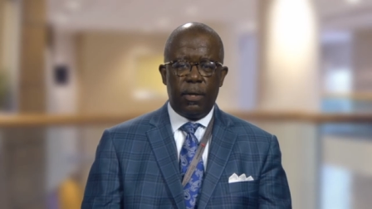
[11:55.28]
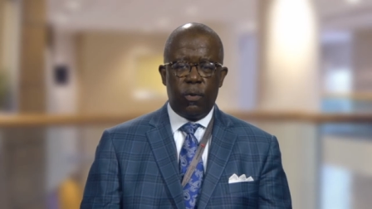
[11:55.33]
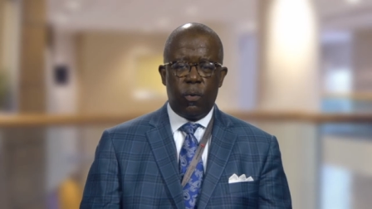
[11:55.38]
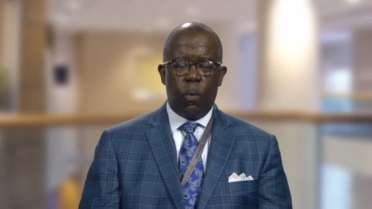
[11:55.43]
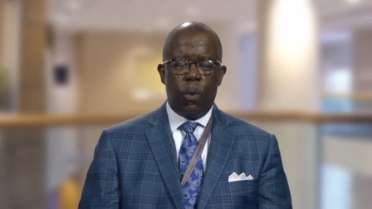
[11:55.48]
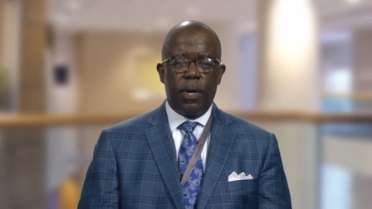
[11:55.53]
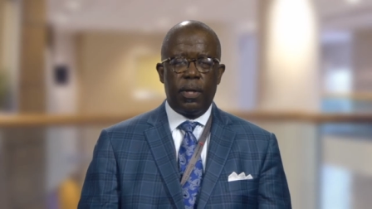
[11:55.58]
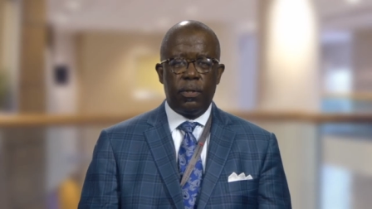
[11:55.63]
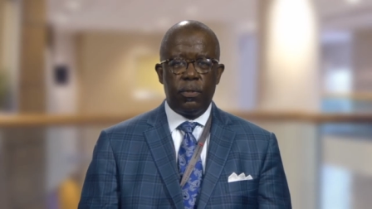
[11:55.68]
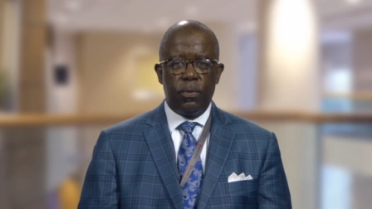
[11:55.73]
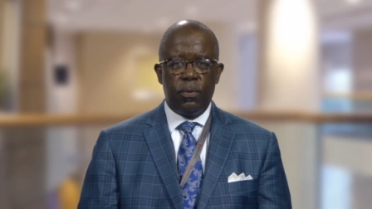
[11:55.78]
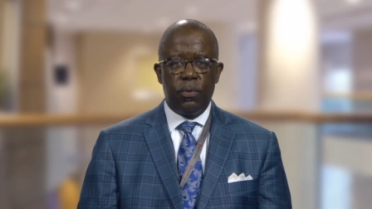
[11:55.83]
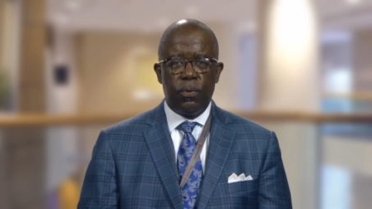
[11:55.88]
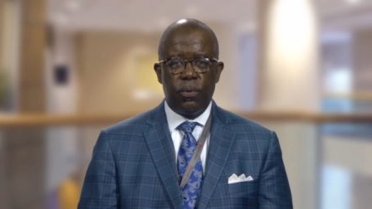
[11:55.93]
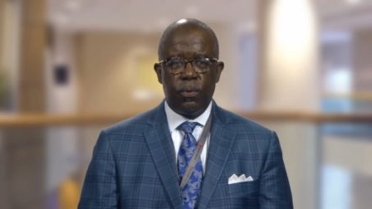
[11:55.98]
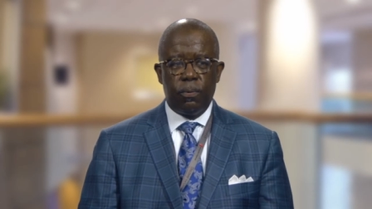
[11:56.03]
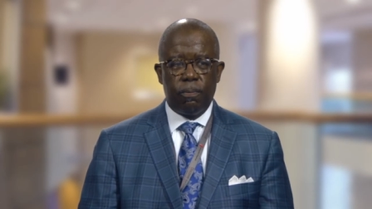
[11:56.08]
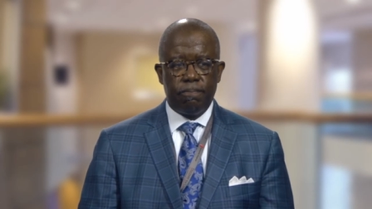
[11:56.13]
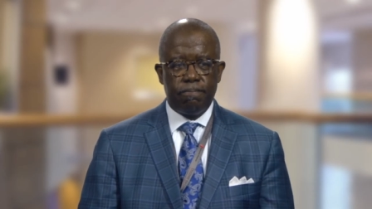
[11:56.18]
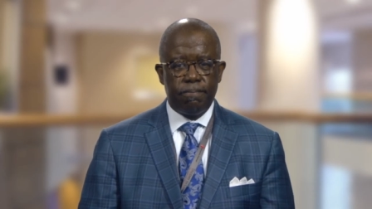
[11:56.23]
going to
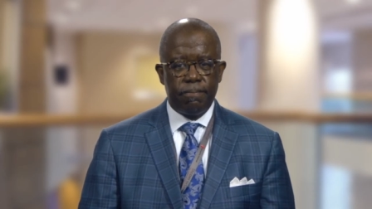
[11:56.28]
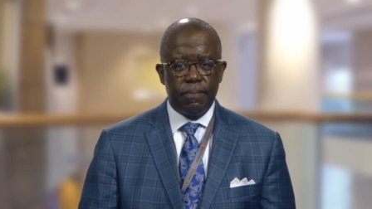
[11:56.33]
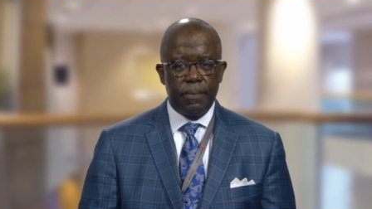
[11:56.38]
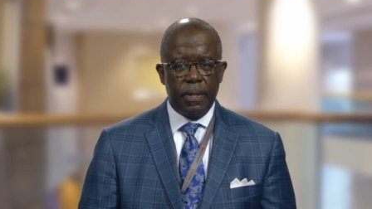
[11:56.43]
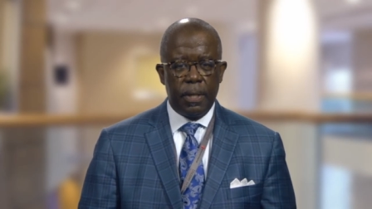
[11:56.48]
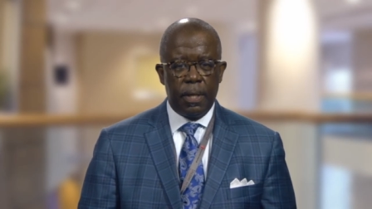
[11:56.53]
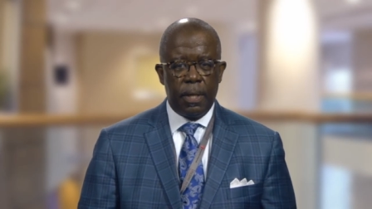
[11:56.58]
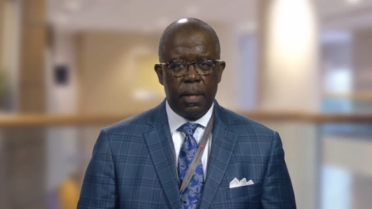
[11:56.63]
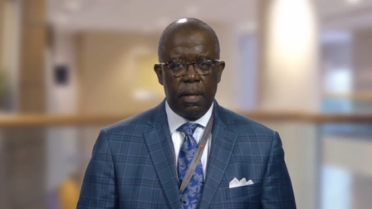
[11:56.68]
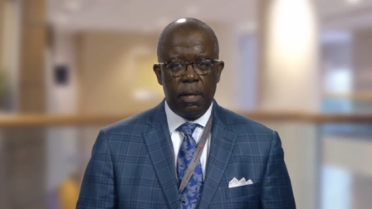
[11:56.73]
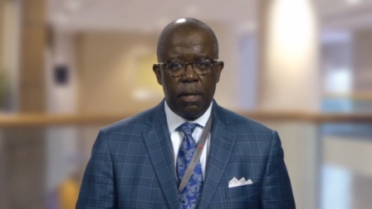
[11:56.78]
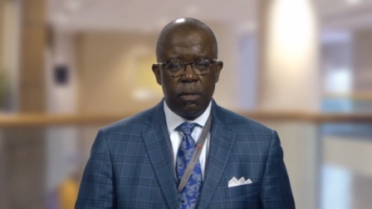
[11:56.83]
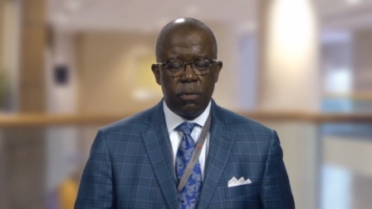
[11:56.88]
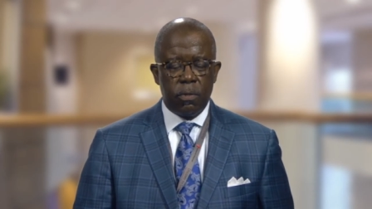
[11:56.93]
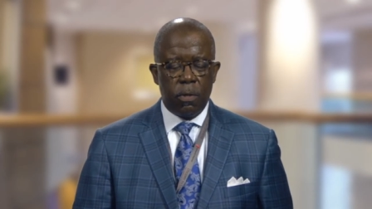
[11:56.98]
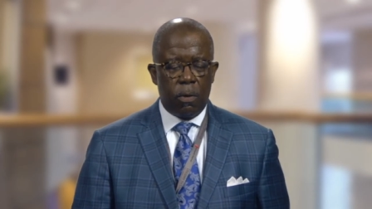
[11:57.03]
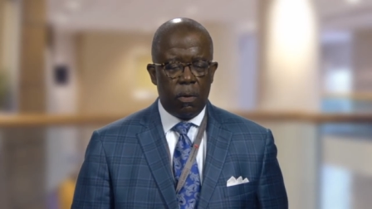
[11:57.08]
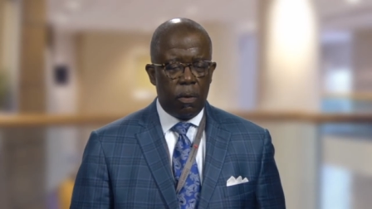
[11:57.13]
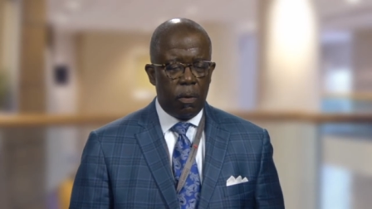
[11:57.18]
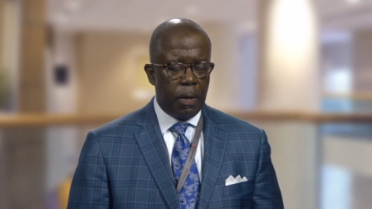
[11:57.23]
do?
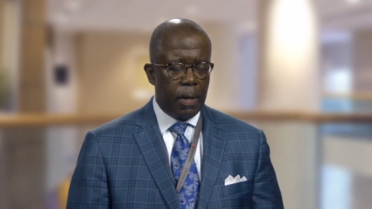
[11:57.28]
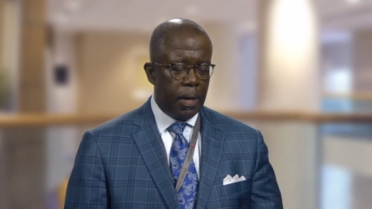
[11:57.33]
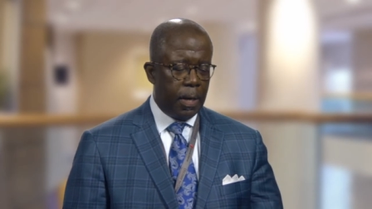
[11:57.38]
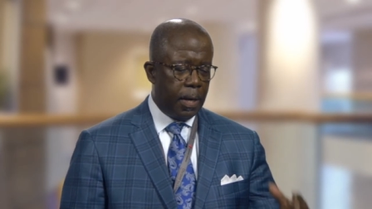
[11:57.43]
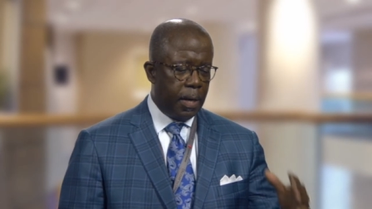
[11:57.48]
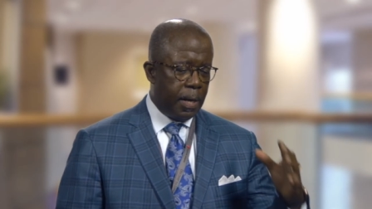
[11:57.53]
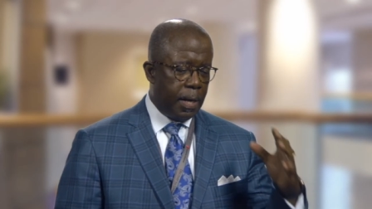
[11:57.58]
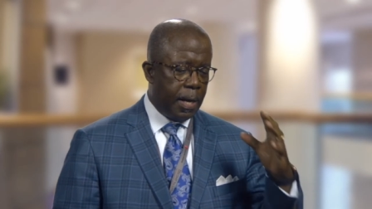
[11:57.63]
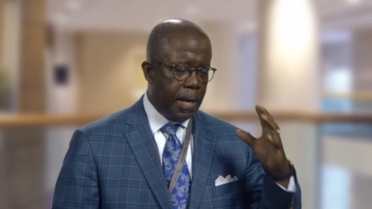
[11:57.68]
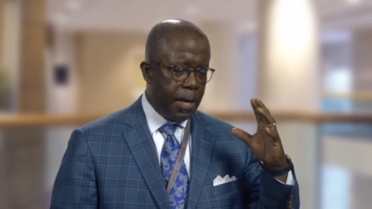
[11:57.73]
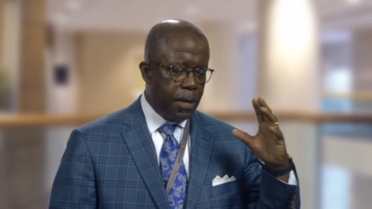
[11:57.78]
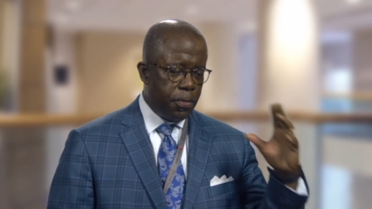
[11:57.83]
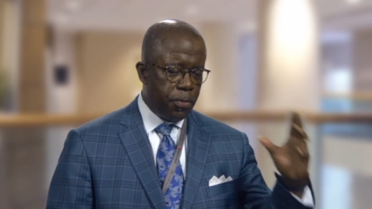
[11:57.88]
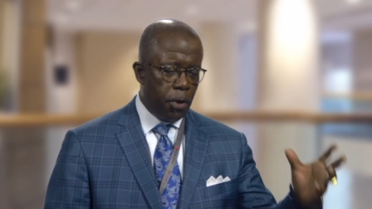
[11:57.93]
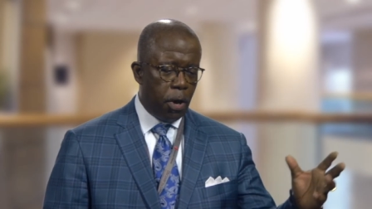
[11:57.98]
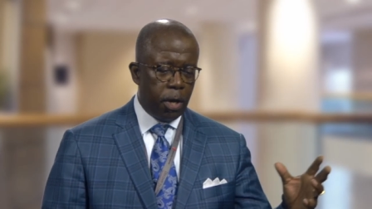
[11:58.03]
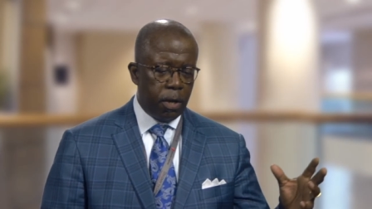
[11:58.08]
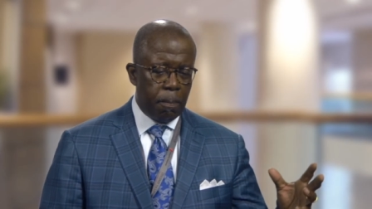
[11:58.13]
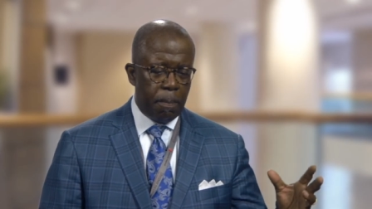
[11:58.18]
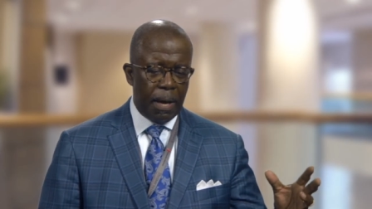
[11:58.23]
So I
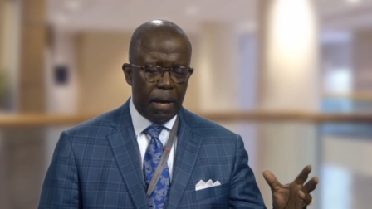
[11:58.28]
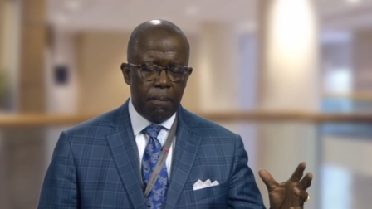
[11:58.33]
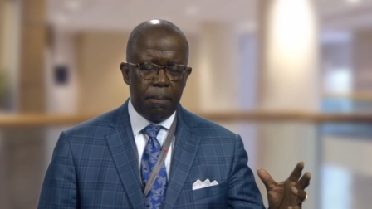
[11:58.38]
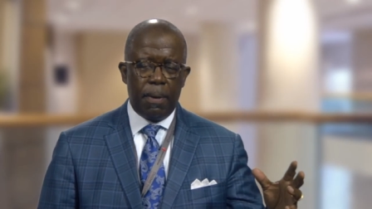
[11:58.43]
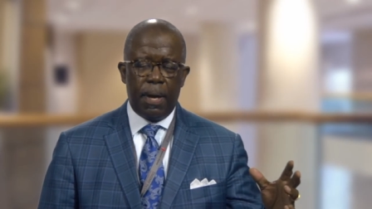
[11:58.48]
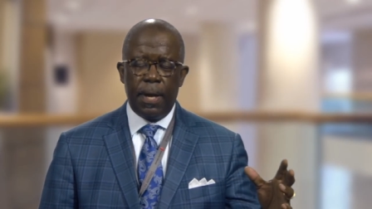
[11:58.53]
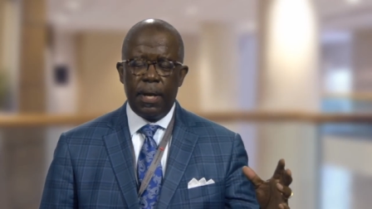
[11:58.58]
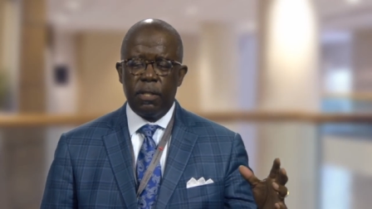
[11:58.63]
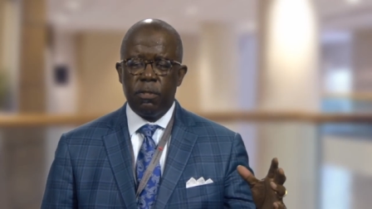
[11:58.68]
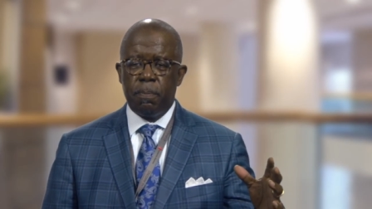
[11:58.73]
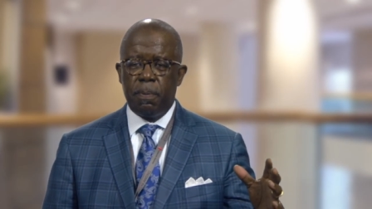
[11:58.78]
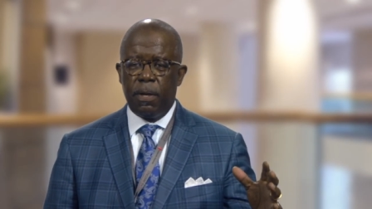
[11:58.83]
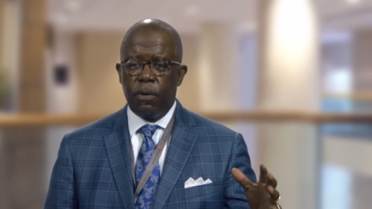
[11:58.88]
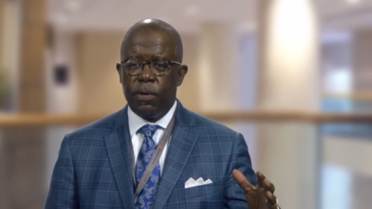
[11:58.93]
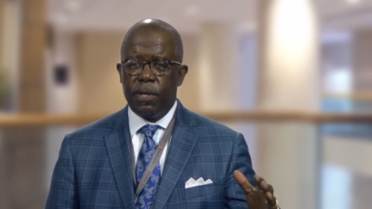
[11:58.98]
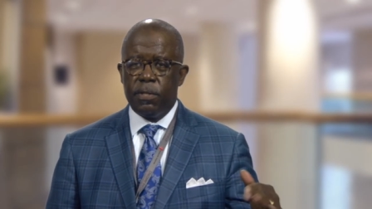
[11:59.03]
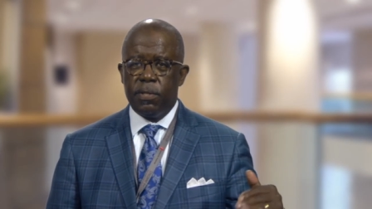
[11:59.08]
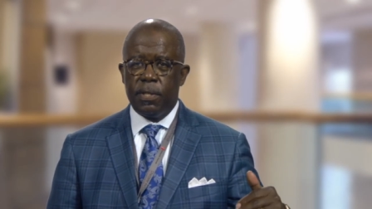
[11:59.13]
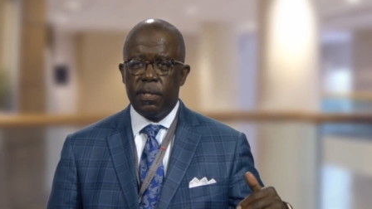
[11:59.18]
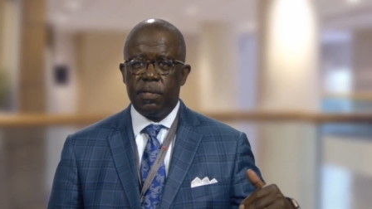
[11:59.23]
thought about my
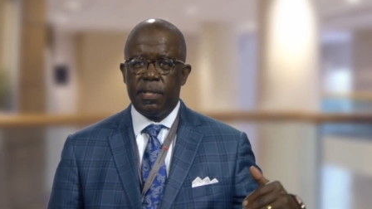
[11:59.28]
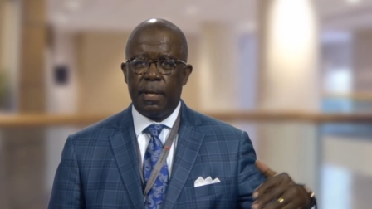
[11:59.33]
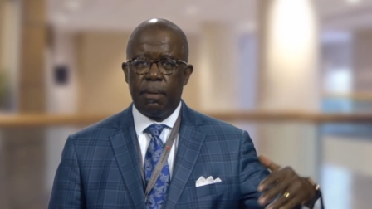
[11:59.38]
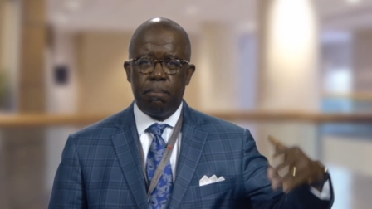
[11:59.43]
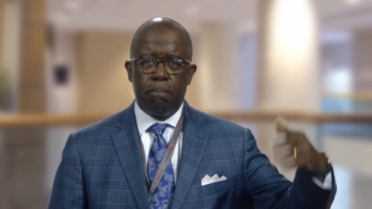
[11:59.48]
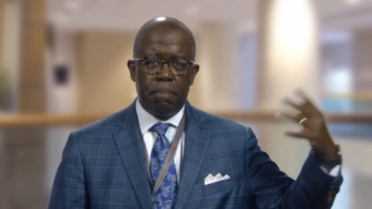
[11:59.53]
experiences at